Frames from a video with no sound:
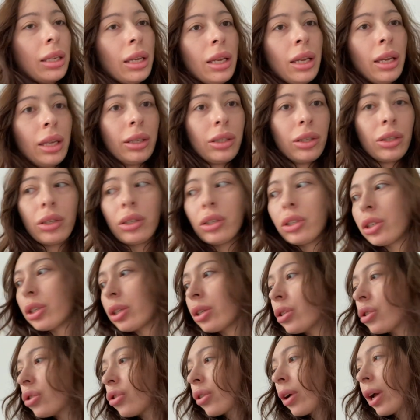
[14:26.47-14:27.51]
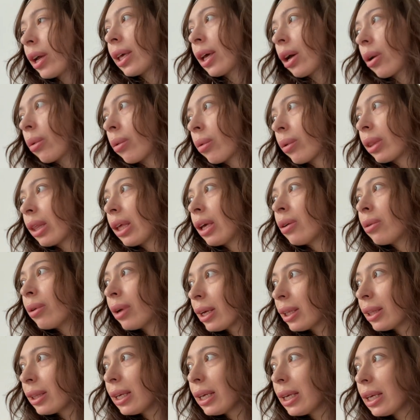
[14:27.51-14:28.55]
it's just drying out really
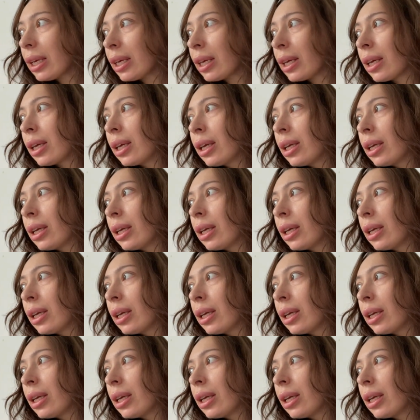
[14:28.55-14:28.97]
quickly